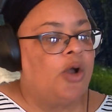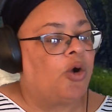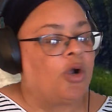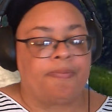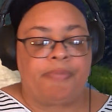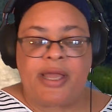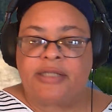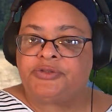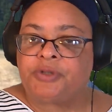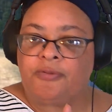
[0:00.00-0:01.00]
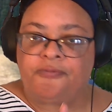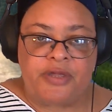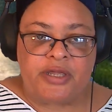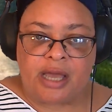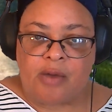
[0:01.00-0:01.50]
or
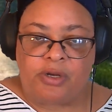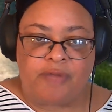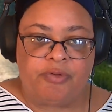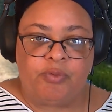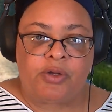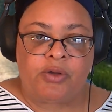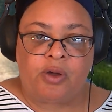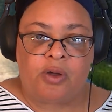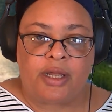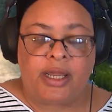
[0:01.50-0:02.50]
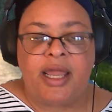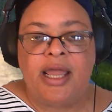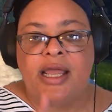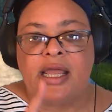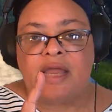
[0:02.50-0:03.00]
petrofiat, whatever you want to call it,
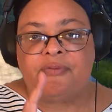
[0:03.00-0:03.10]
if it